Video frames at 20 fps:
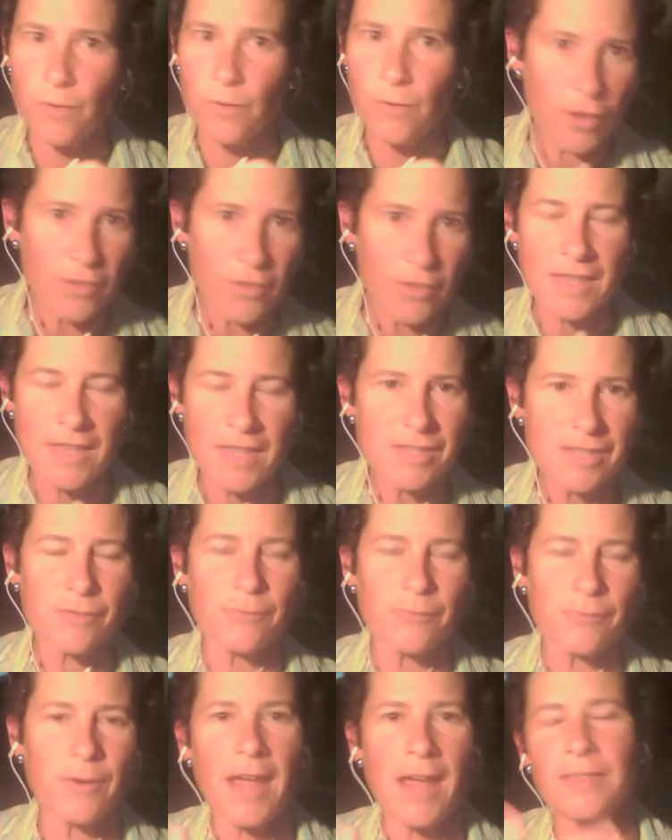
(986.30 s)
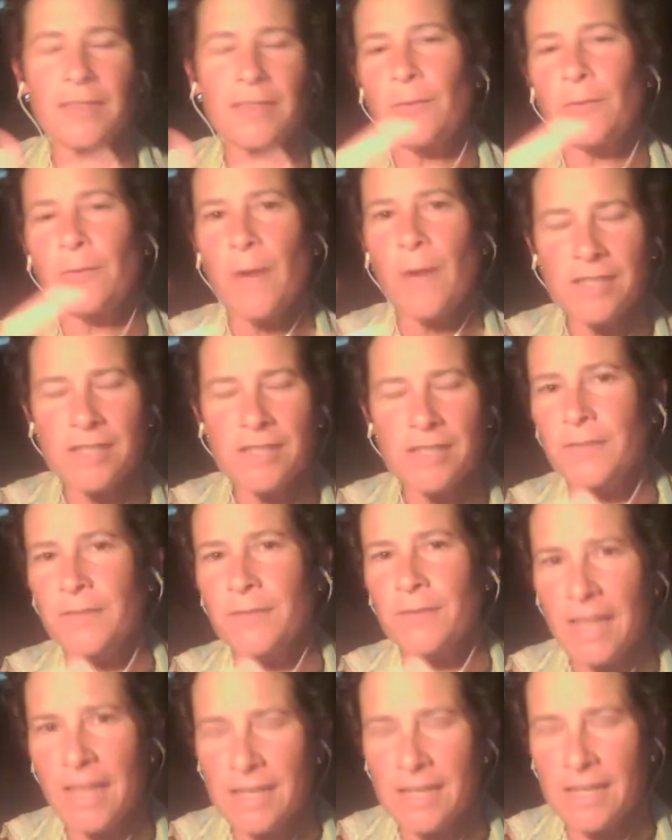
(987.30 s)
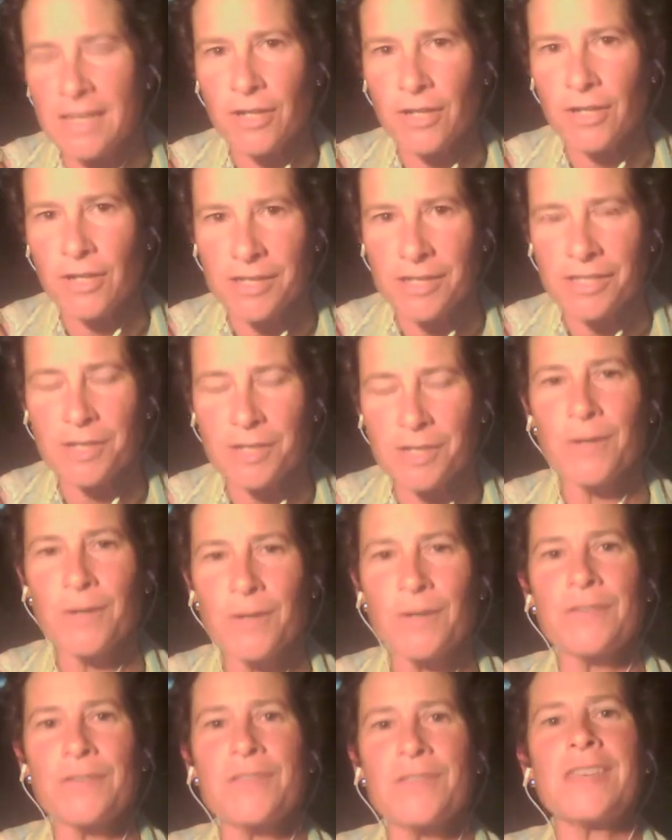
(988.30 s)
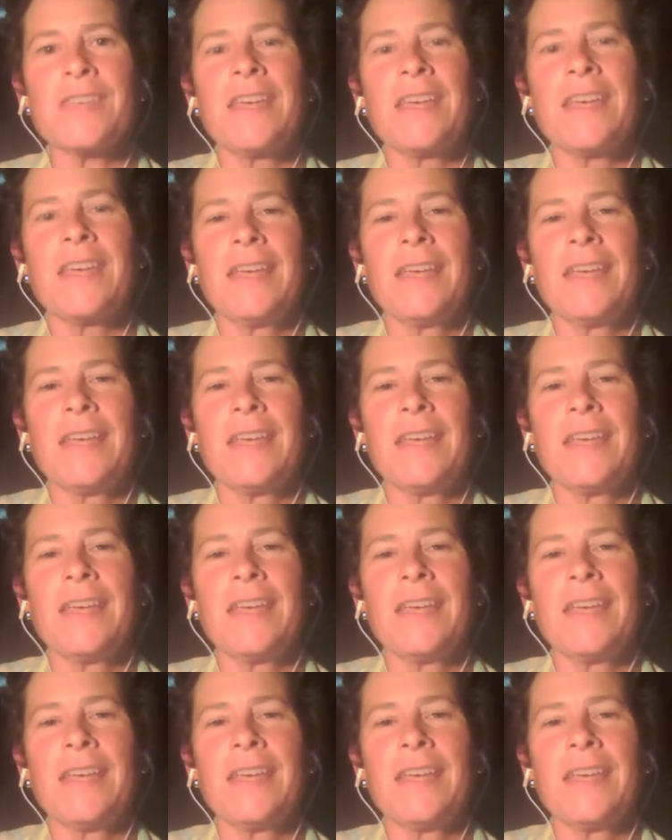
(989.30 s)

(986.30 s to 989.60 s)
good things to write, the ways to relate to your customers,